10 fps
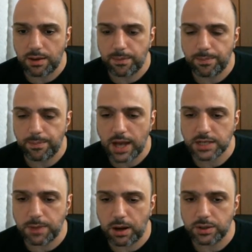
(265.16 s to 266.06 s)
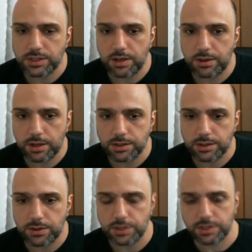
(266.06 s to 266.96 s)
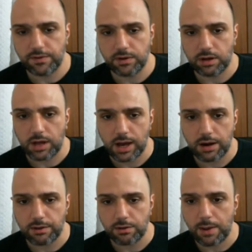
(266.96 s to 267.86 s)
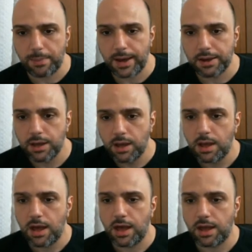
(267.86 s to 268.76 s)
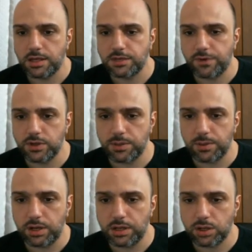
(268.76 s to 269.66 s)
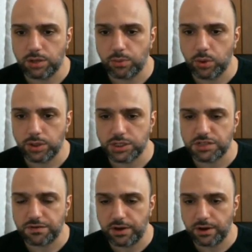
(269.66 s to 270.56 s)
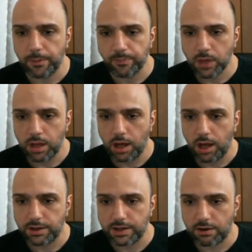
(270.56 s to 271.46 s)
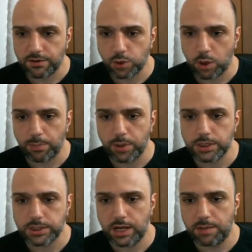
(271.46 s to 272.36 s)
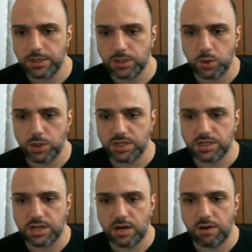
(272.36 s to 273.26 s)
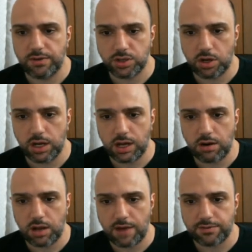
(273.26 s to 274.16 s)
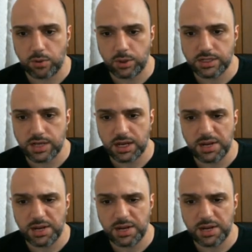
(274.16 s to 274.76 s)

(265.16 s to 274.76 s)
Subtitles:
max power is 10,037, a little higher than Ratbag, and his first ability is called Morgul's Sphere. Tower of Sauron pulls enemies towards the center of a target area after 1 second.